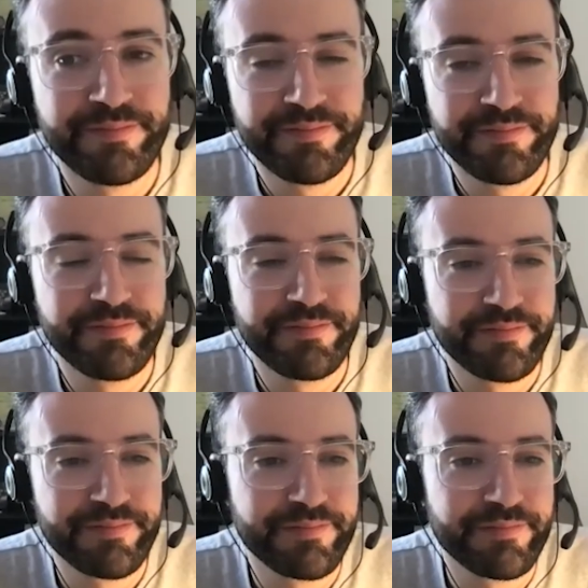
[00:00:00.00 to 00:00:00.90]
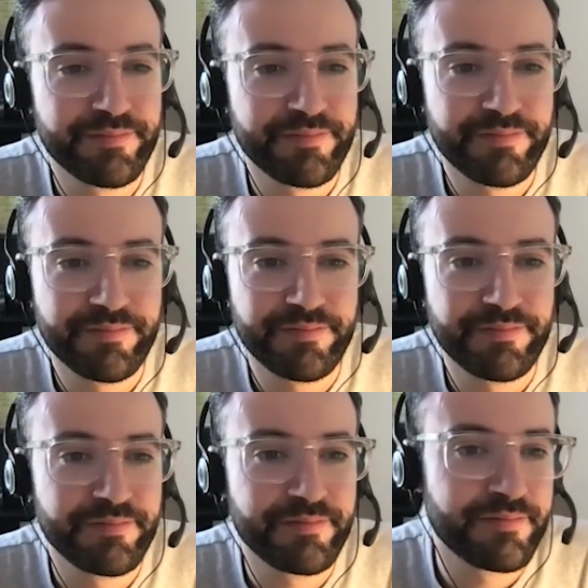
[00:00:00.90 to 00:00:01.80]
maybe we didn't do
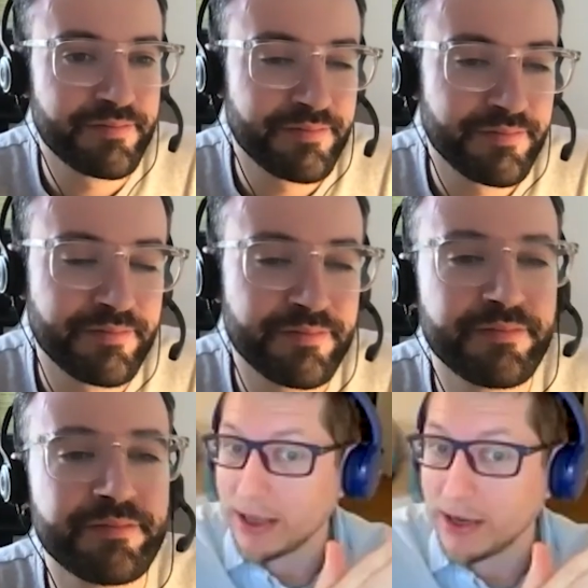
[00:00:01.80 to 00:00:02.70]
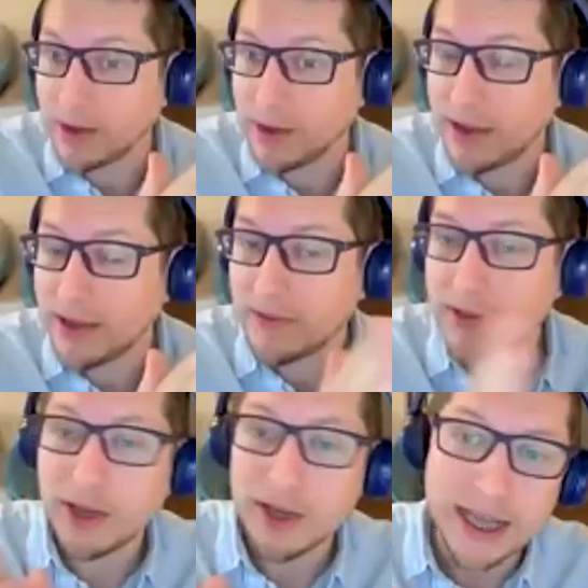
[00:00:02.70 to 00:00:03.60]
so well here, you have
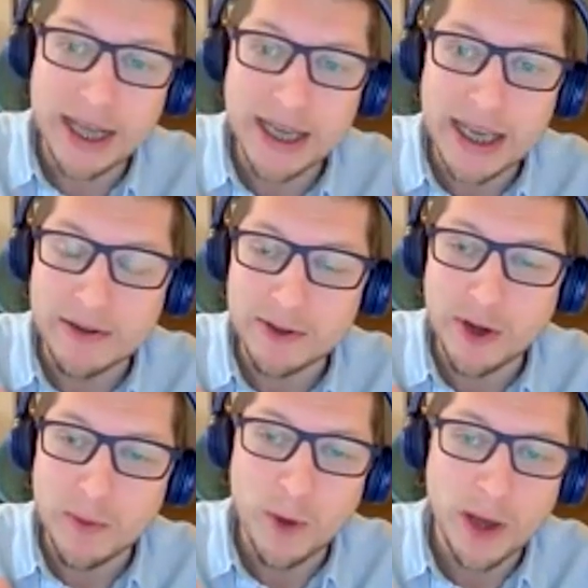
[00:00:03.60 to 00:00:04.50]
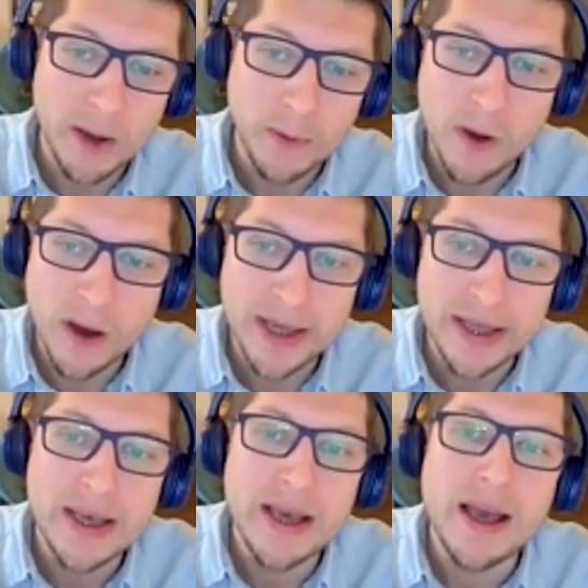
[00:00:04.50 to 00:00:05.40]
to look at that data and try and work out why.
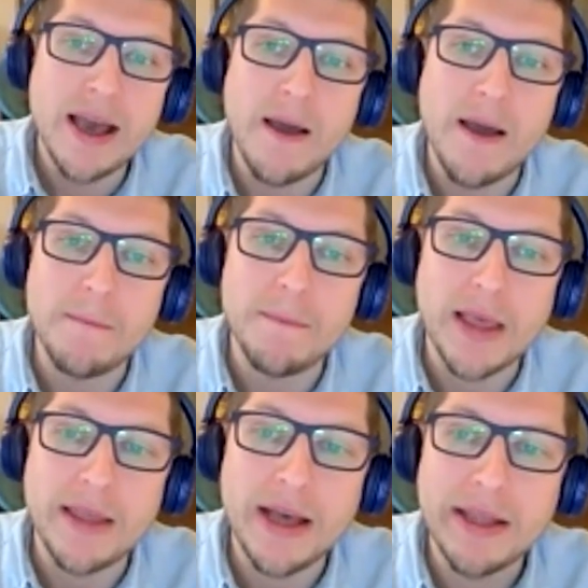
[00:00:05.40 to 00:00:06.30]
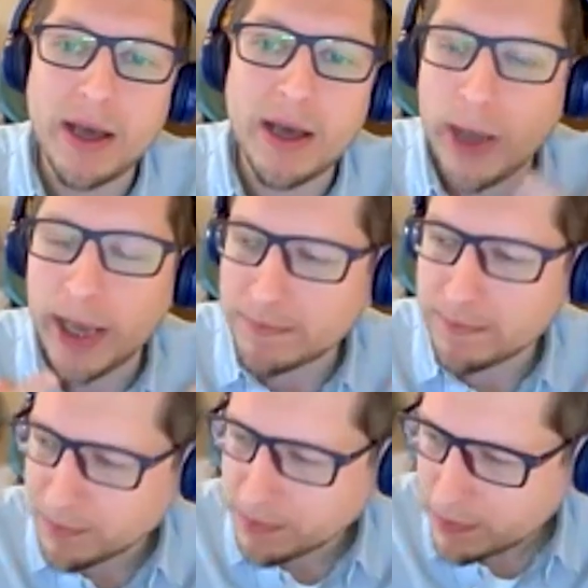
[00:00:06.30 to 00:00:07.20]
And that way,
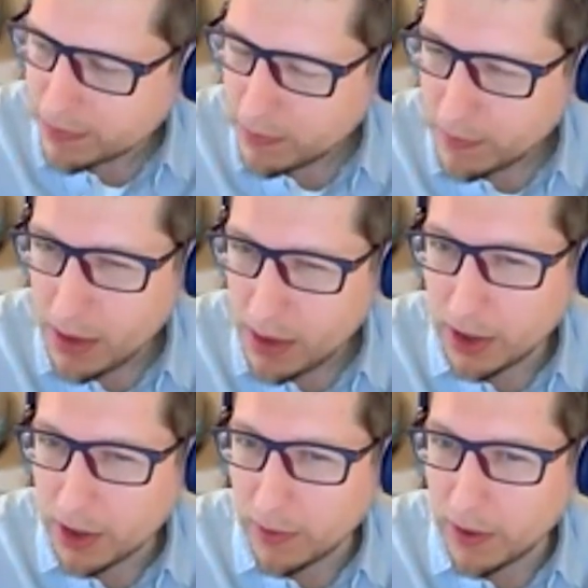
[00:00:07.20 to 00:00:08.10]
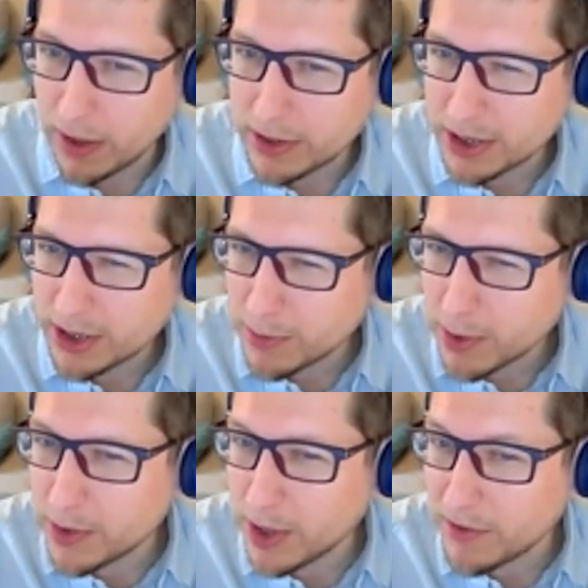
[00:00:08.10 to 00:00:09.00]
so
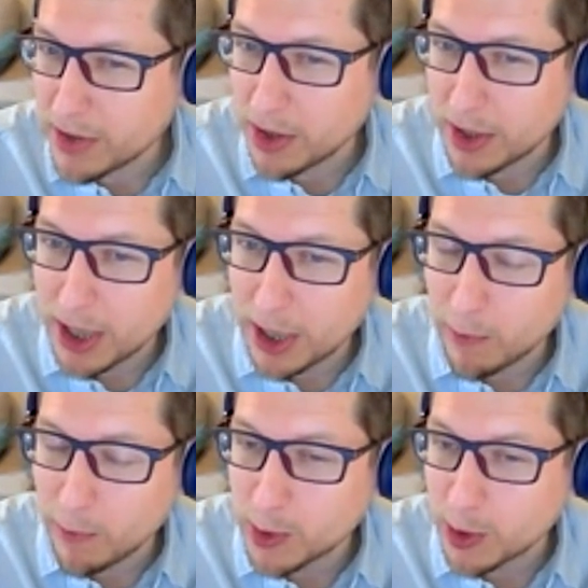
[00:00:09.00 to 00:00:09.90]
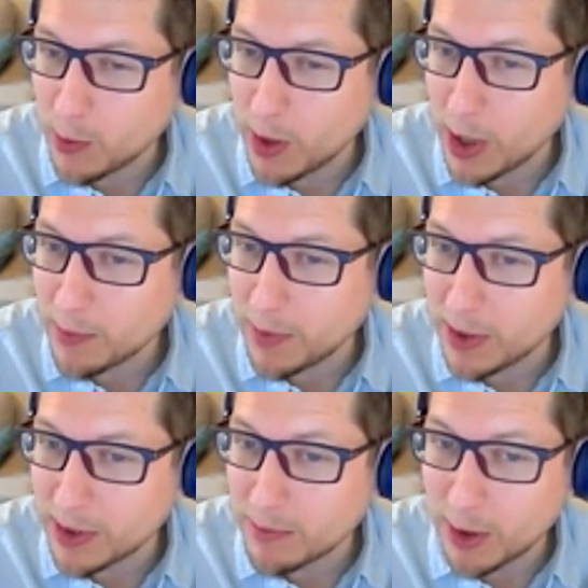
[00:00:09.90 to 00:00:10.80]
sometimes you have a good idea of what's going to work,
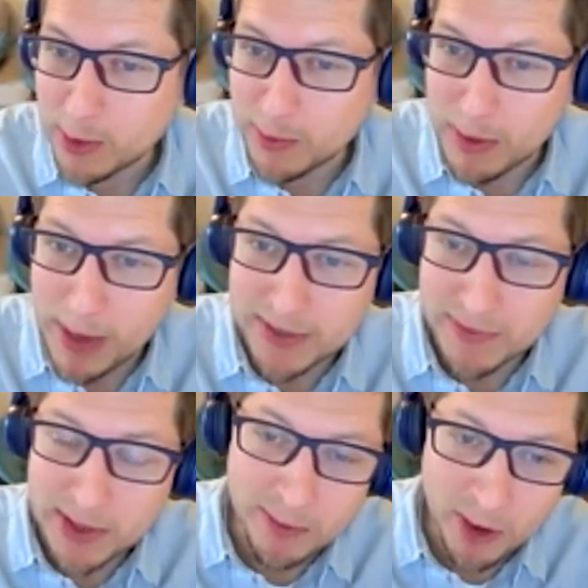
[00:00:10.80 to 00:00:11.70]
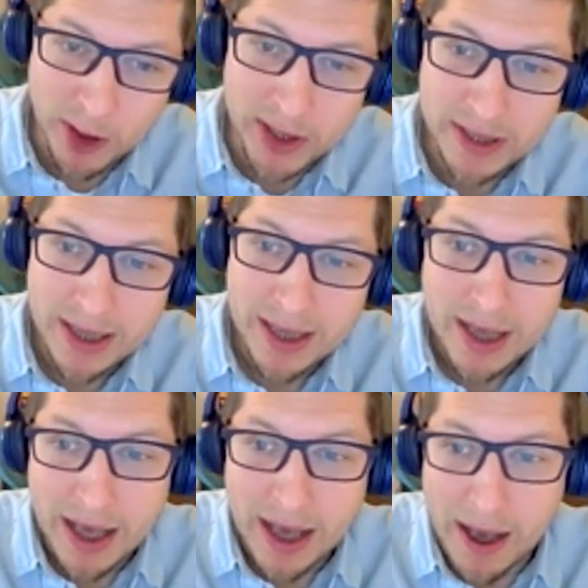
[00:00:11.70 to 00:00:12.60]
but sometimes you'll be massively surprised
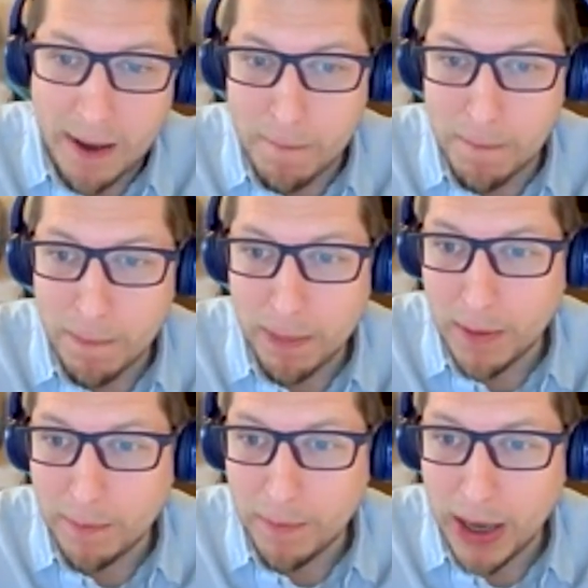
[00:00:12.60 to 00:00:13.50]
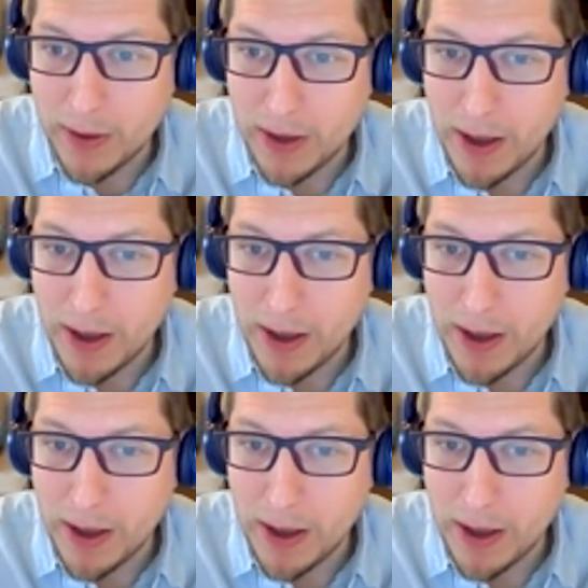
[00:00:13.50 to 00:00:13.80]
about